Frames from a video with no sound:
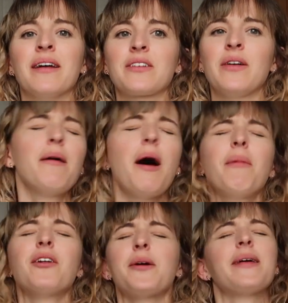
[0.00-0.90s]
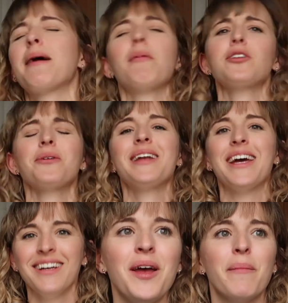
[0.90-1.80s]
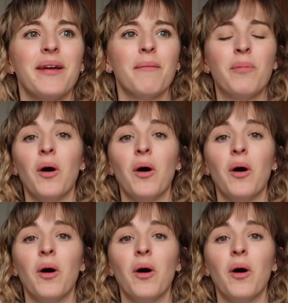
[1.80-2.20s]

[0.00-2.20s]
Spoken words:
I was going, no, I'm not doing it, I'm not doing it.